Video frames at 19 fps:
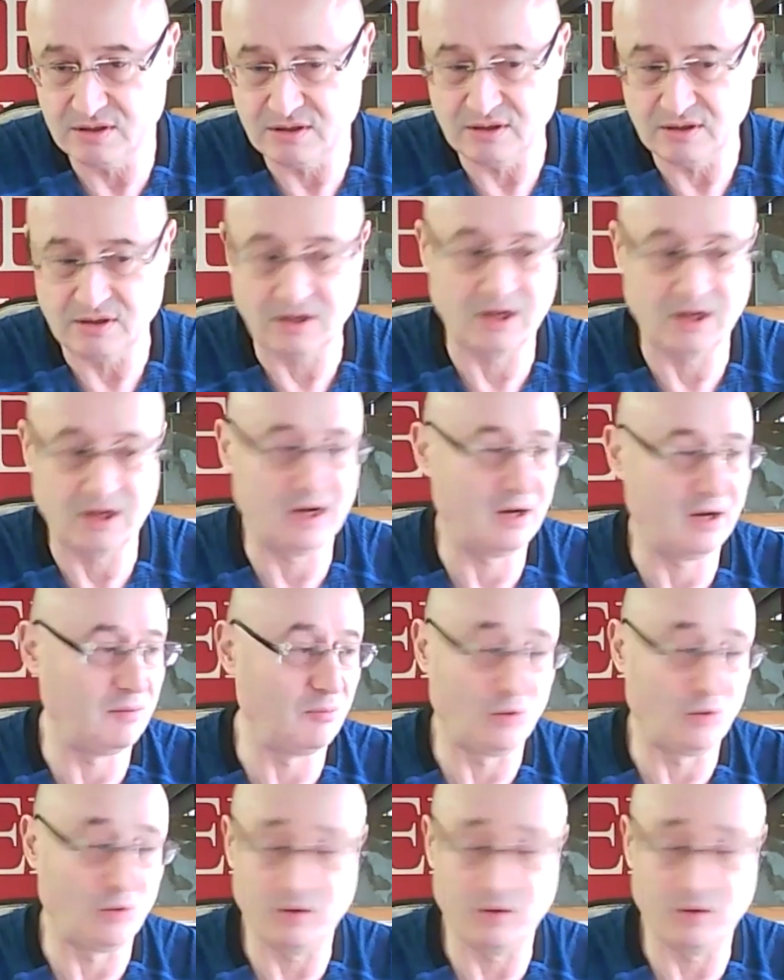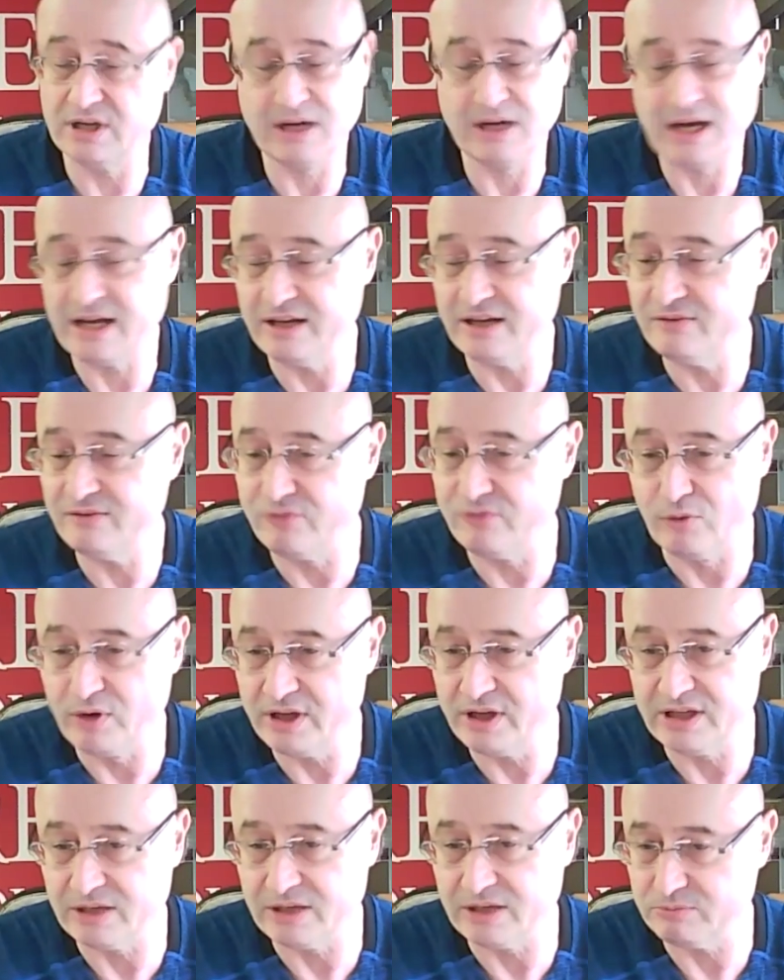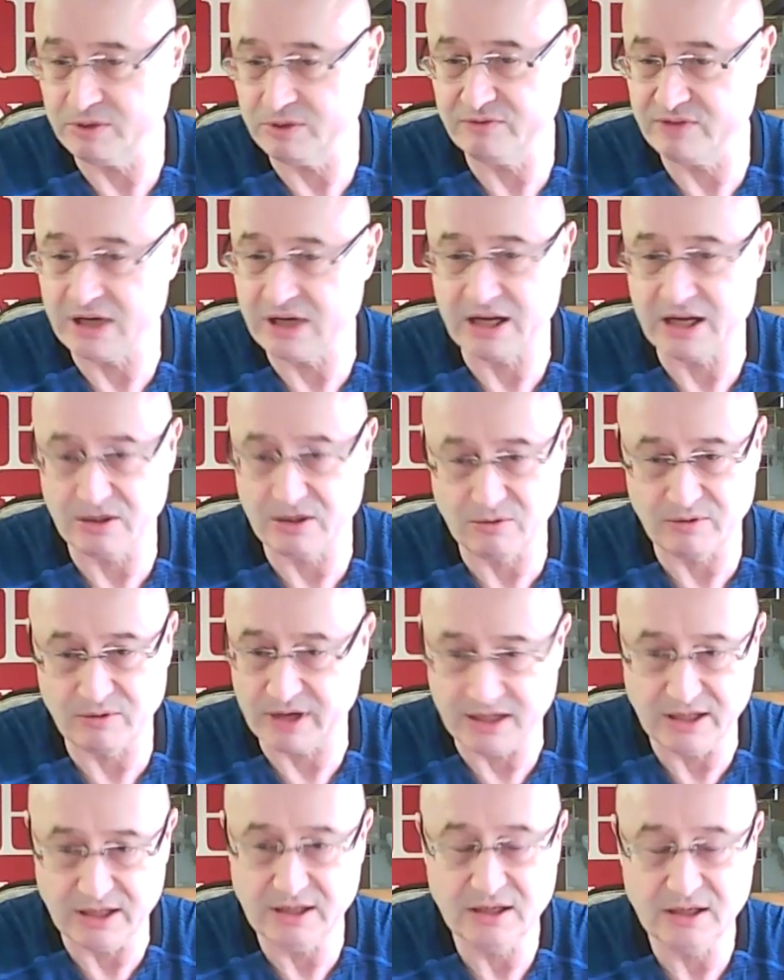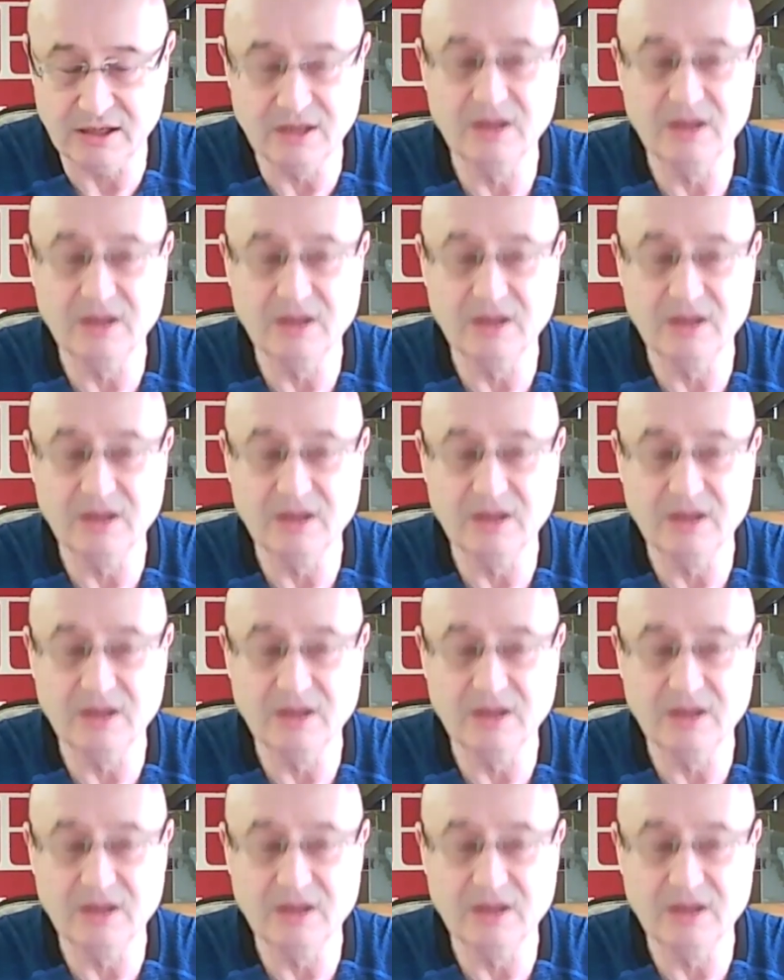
uh, more than one hundred forty that we've done already,